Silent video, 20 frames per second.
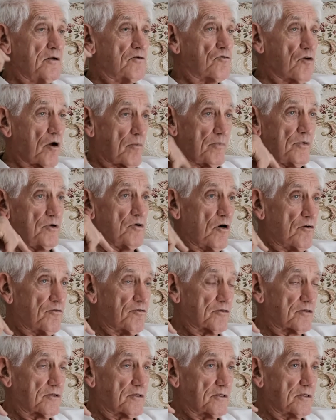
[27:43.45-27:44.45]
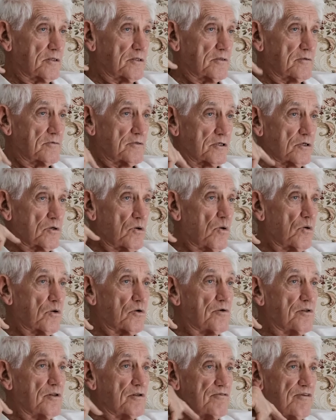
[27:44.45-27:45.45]
dropped me off at the
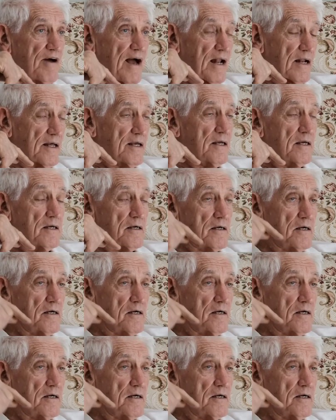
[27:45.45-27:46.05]
corner in the valley.